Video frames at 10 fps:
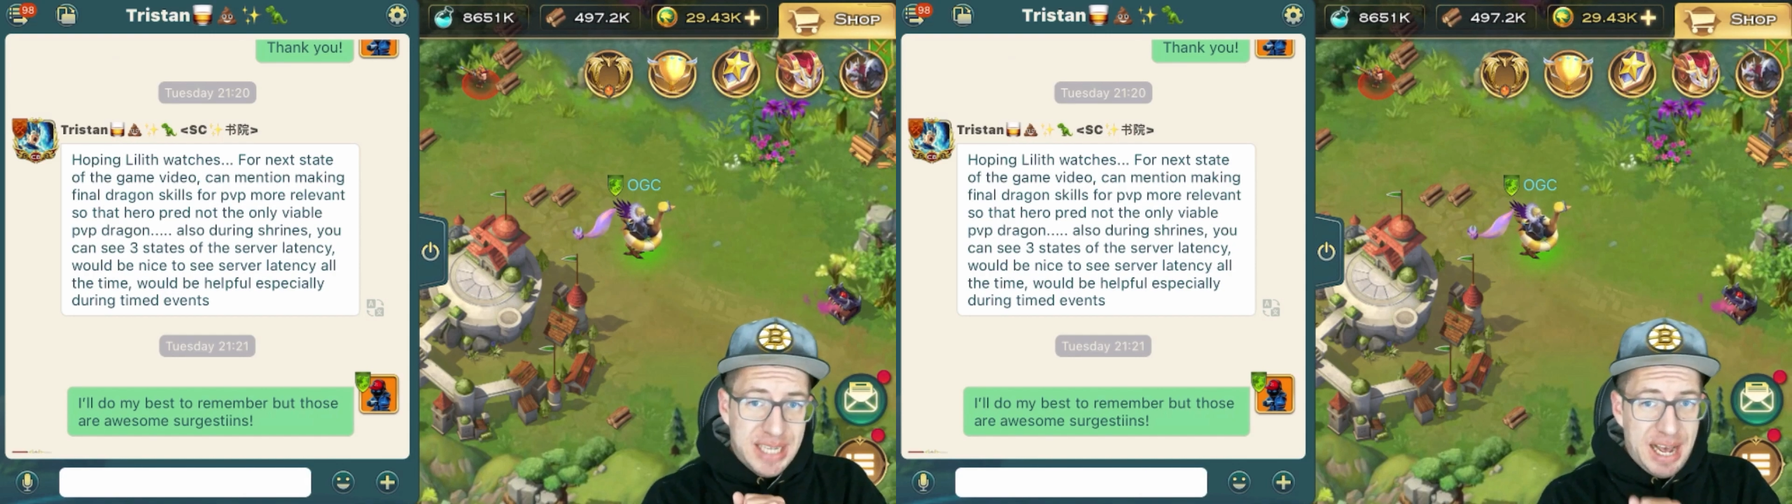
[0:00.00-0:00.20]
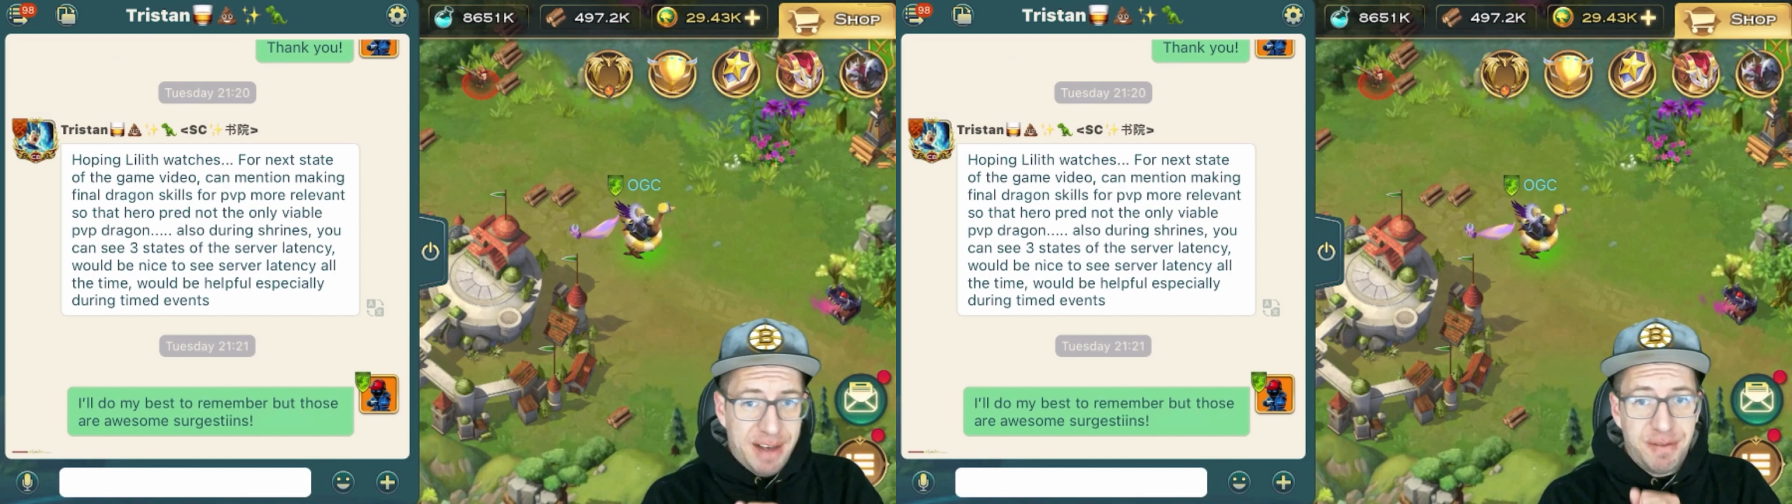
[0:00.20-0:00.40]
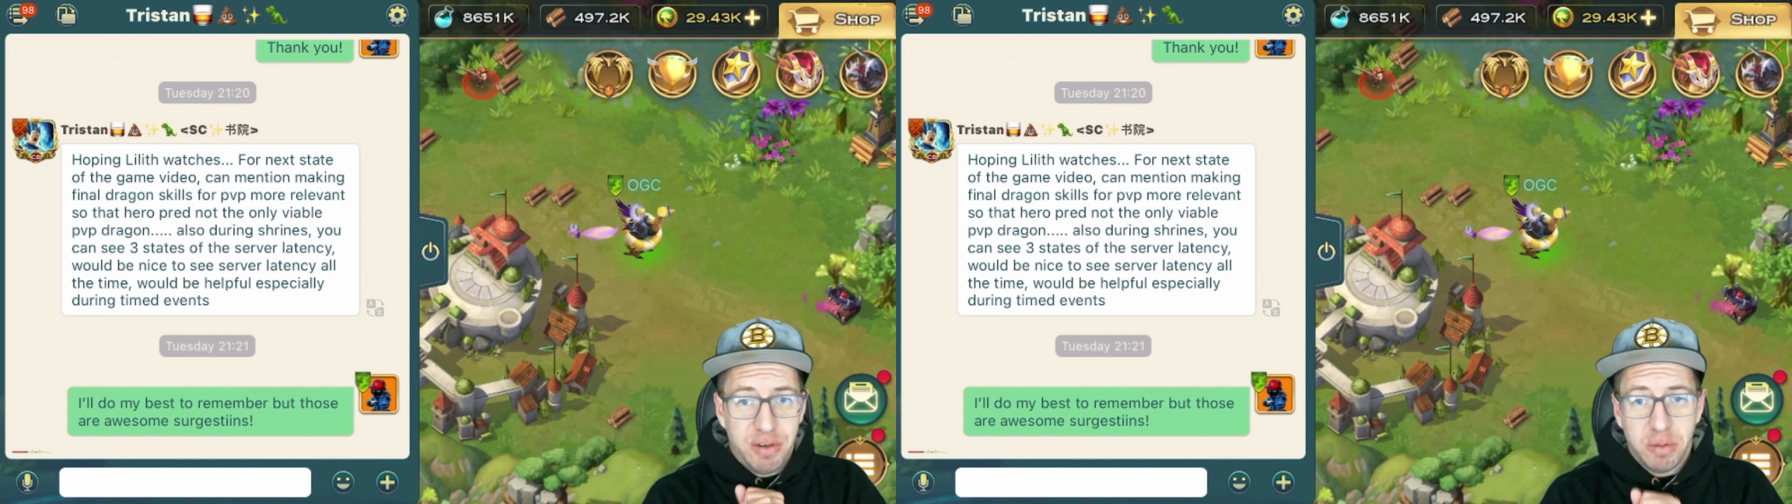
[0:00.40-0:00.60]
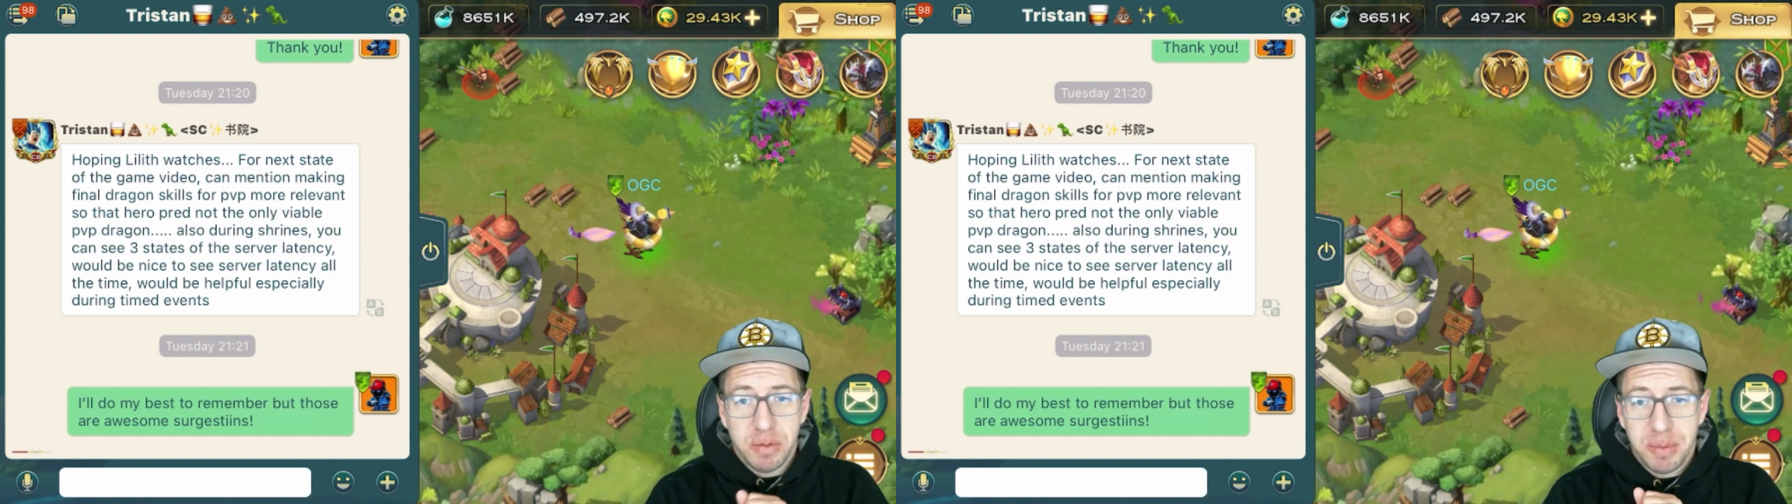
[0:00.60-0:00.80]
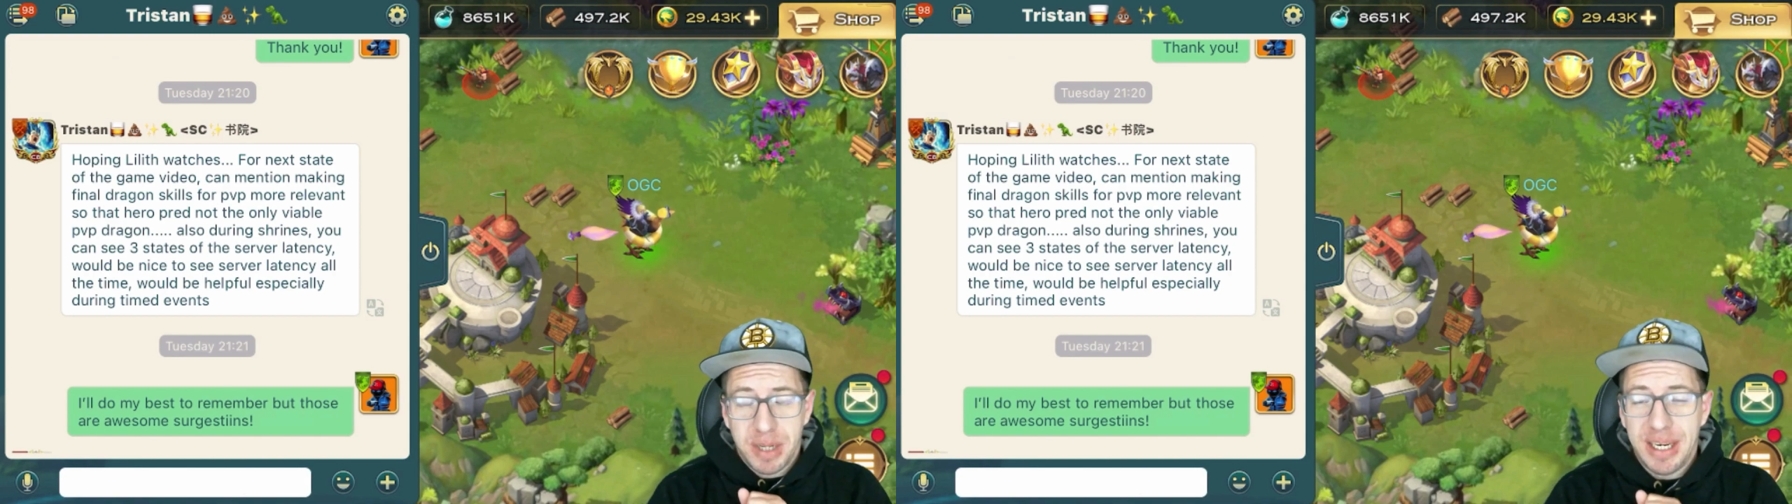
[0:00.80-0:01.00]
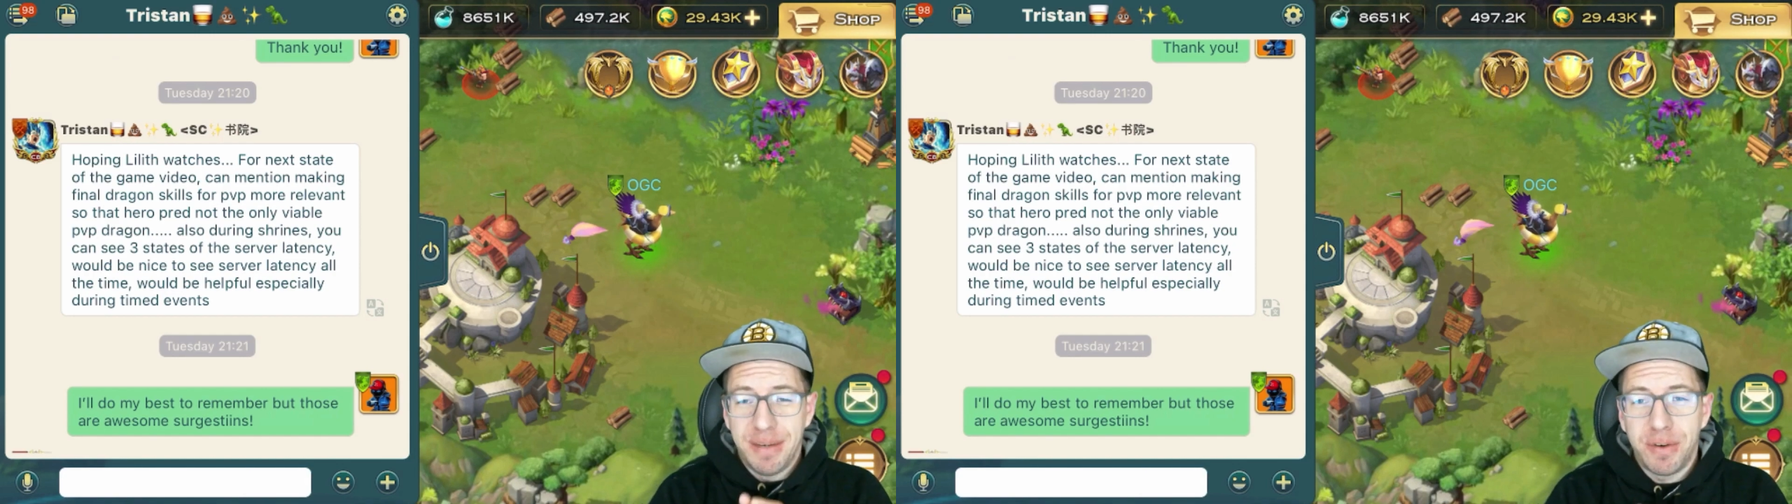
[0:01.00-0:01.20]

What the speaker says: have Noble Blood